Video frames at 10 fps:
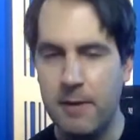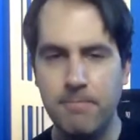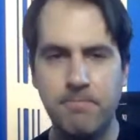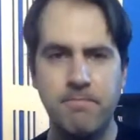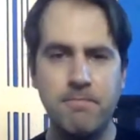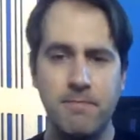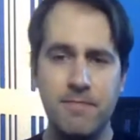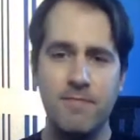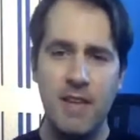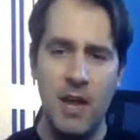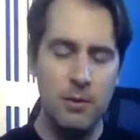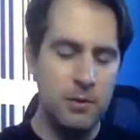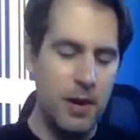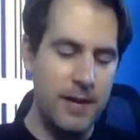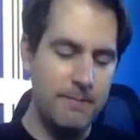Yep, I
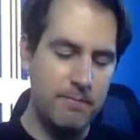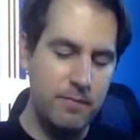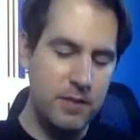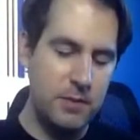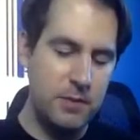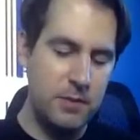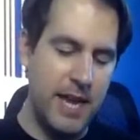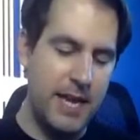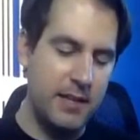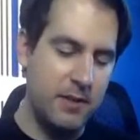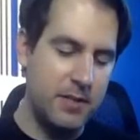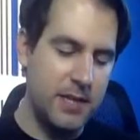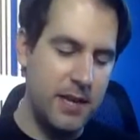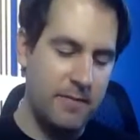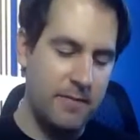was right.
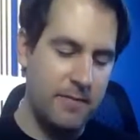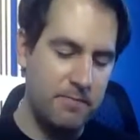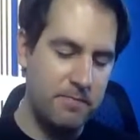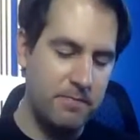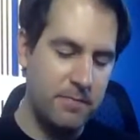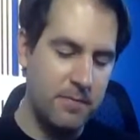Spectacular stuff.